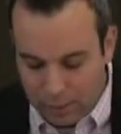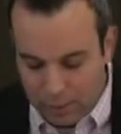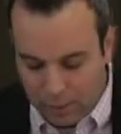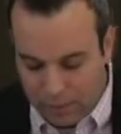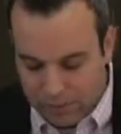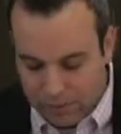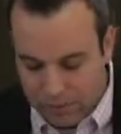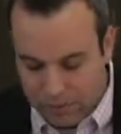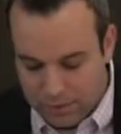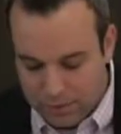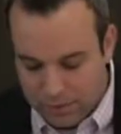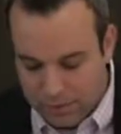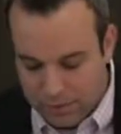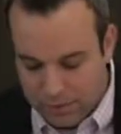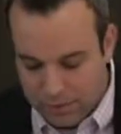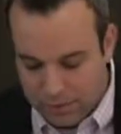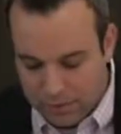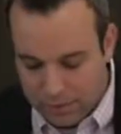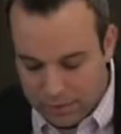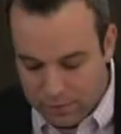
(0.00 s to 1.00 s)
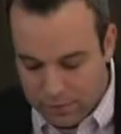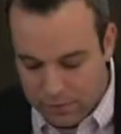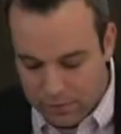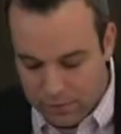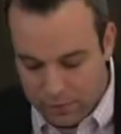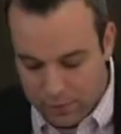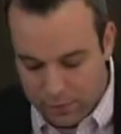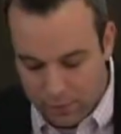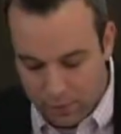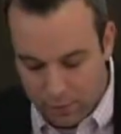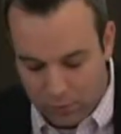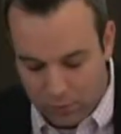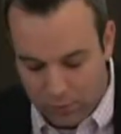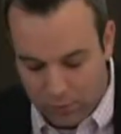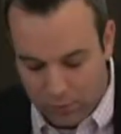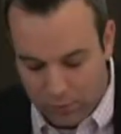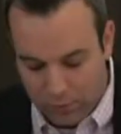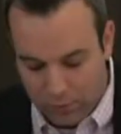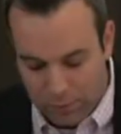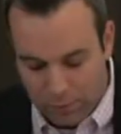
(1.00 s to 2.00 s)
processes necessary for a
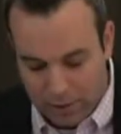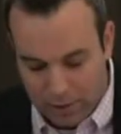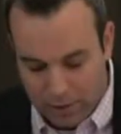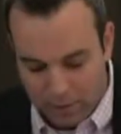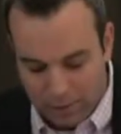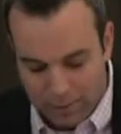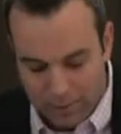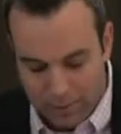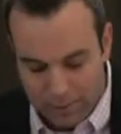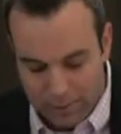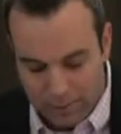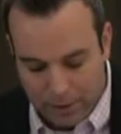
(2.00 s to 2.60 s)
healthy body.